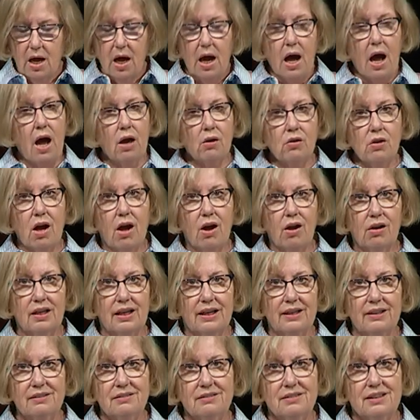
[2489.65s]
Our
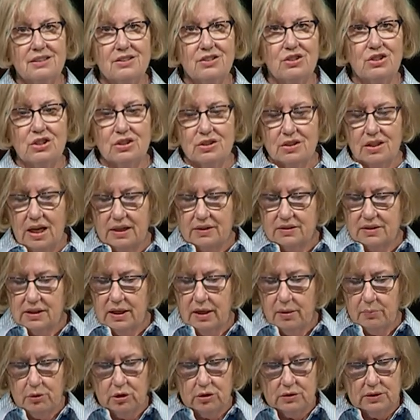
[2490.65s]
calling is just like
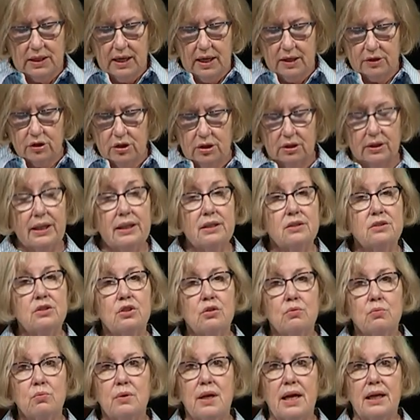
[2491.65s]
Samuel's, actually. It's
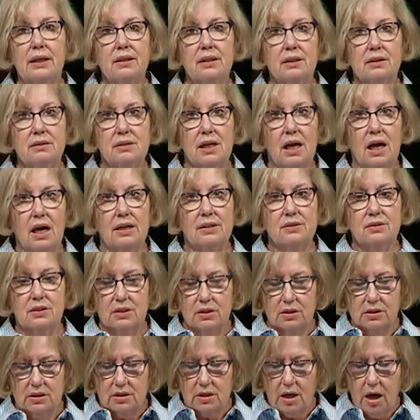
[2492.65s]
to recognize
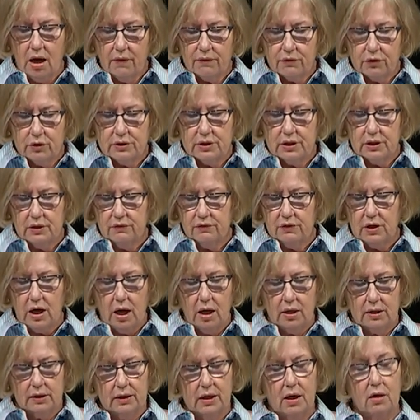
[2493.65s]
the sovereignty of
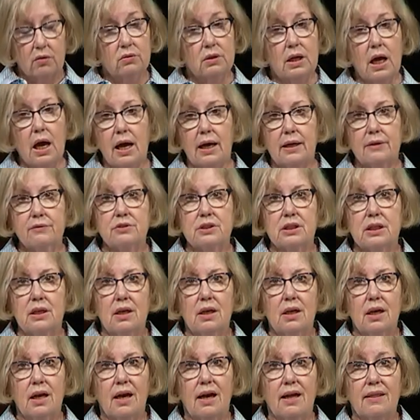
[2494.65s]
God in our lives
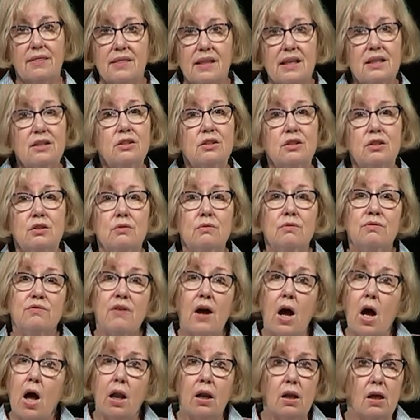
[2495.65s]
and then to
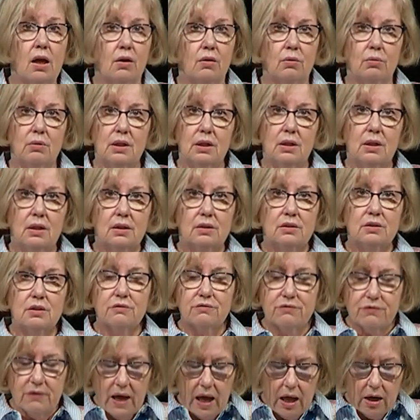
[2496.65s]
follow, to
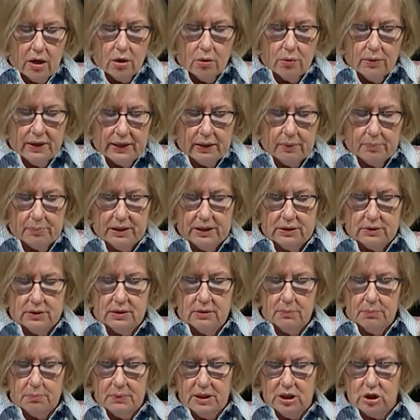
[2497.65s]
follow him in
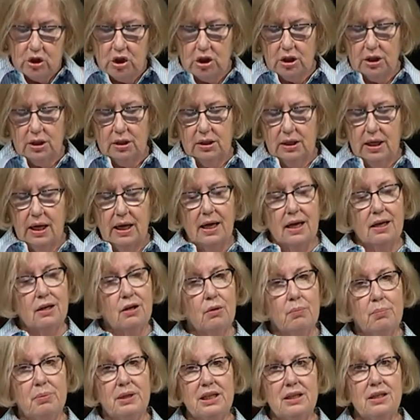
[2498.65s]
submission and
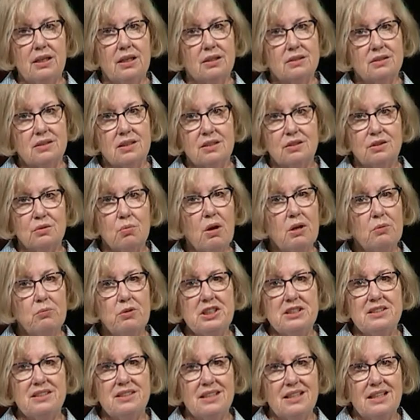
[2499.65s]
obedience. It's what
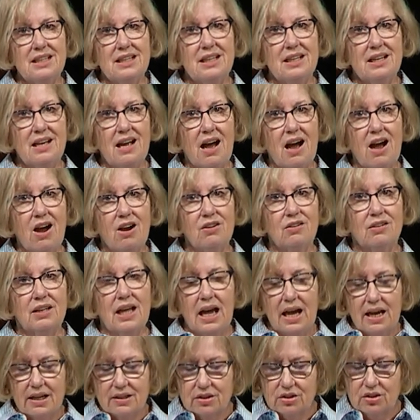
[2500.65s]
we see our
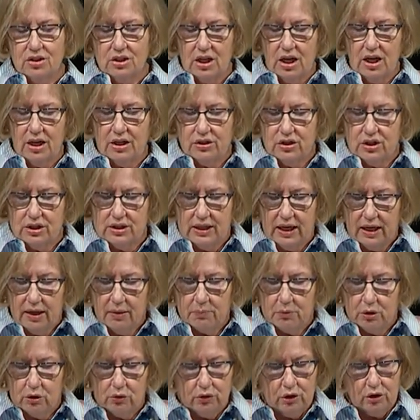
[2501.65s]
last judge,
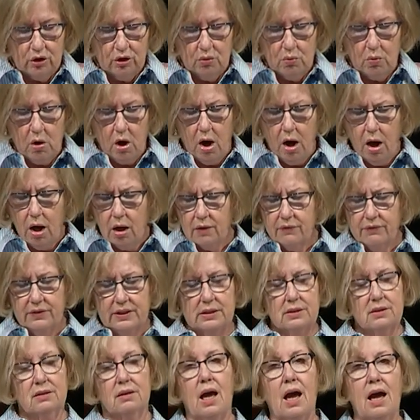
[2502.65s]
Samuel, do all of
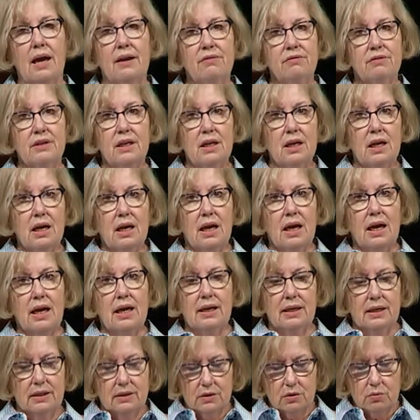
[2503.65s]
his life
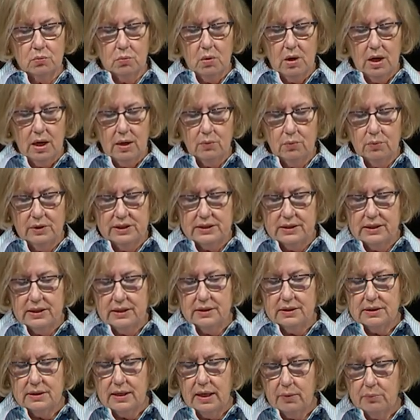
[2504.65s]
and it's what we
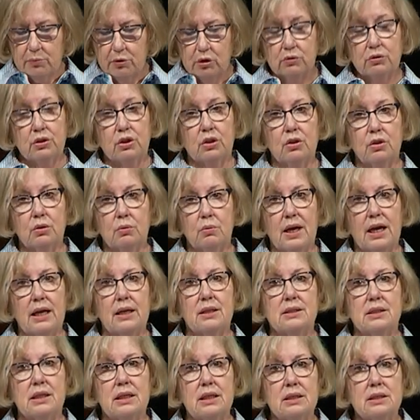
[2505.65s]
see Samuel do
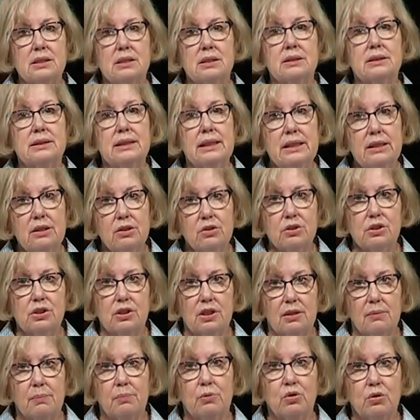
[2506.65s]
as his
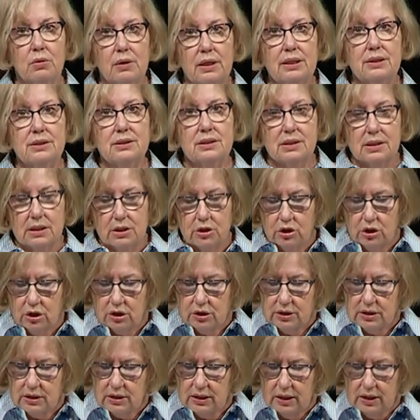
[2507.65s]
leadership
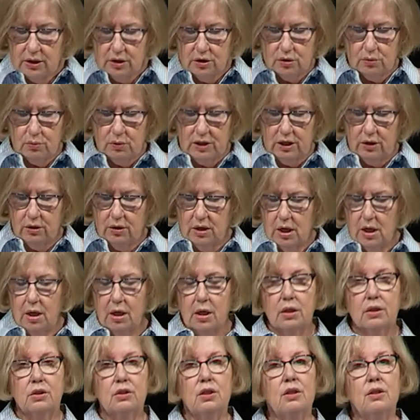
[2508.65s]
transitions Israel
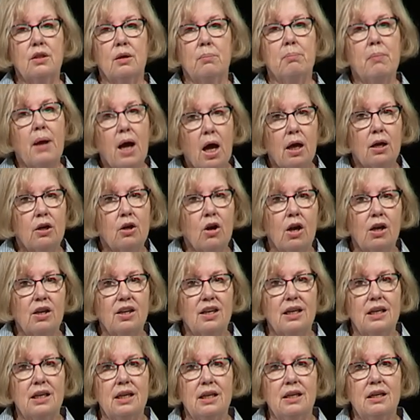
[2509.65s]
to the
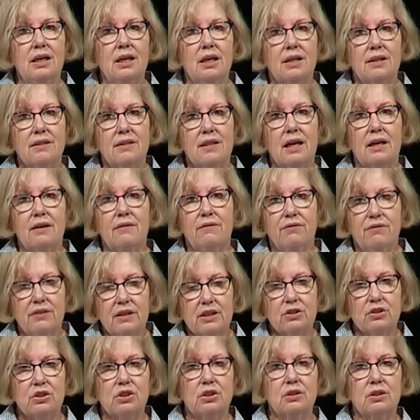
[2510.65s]
monarchy that
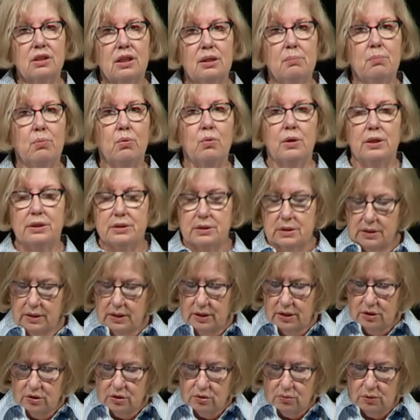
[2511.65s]
eventually points
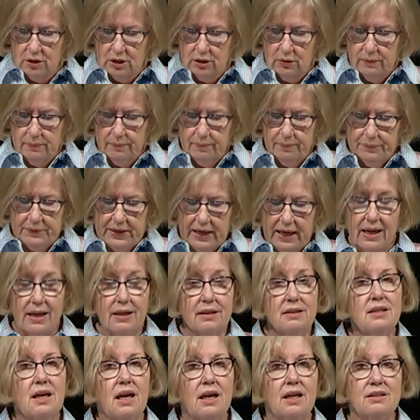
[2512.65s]
Israel
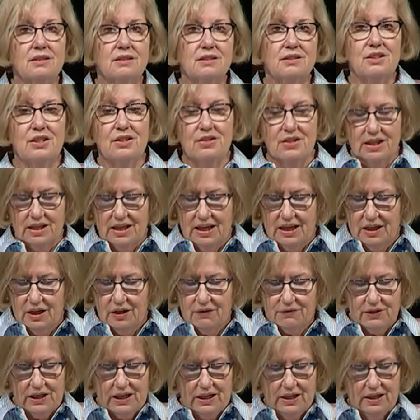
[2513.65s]
and us to the King
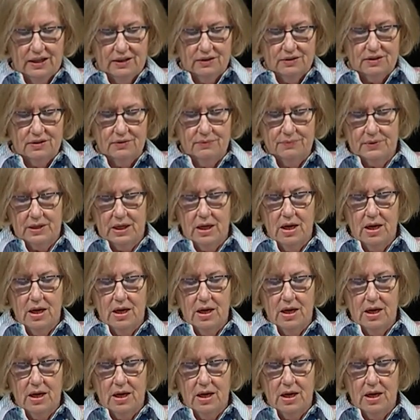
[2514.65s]
of Kings.